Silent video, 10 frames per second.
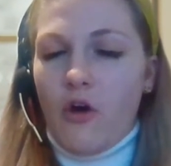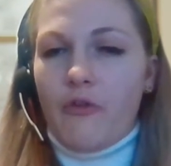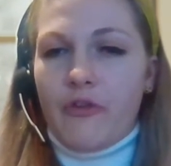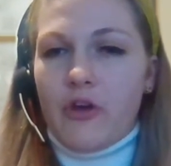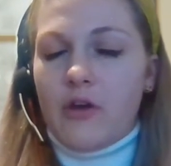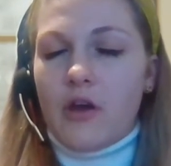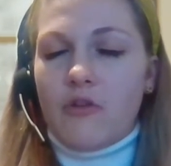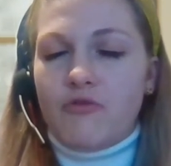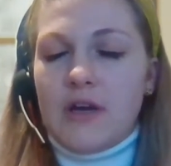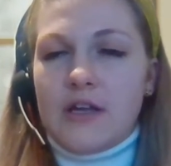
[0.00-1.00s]
offer
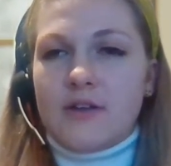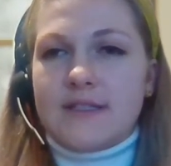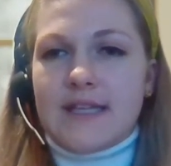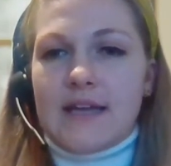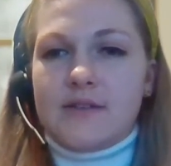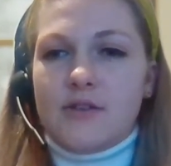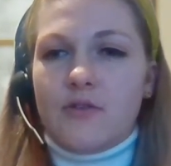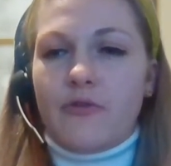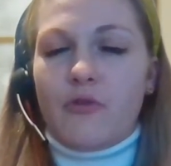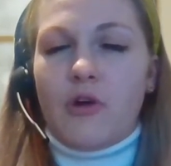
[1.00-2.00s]
a really good
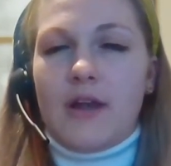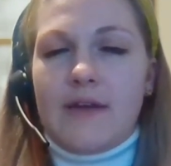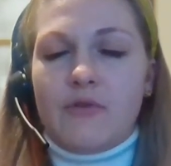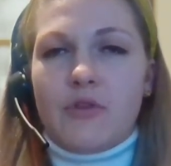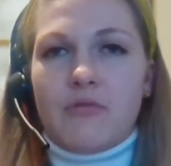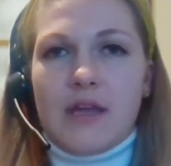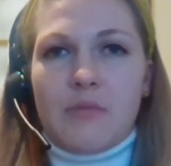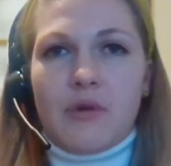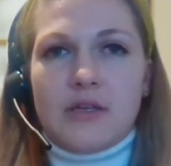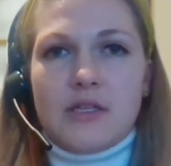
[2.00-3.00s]
standard for our level 3
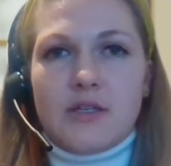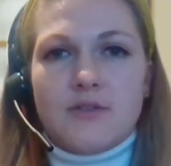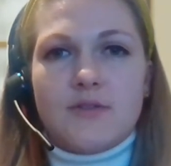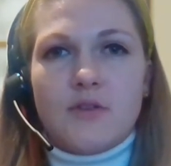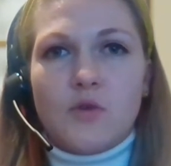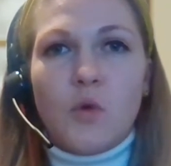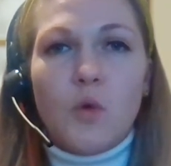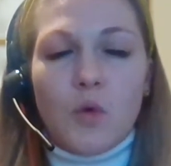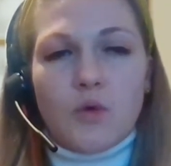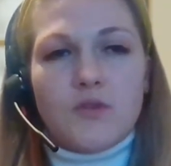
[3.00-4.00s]
apprentice
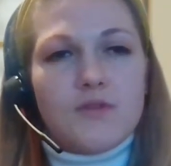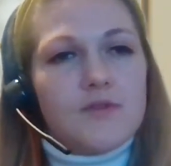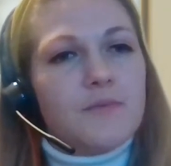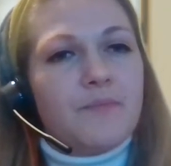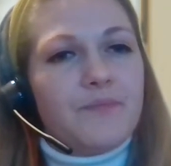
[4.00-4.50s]
course.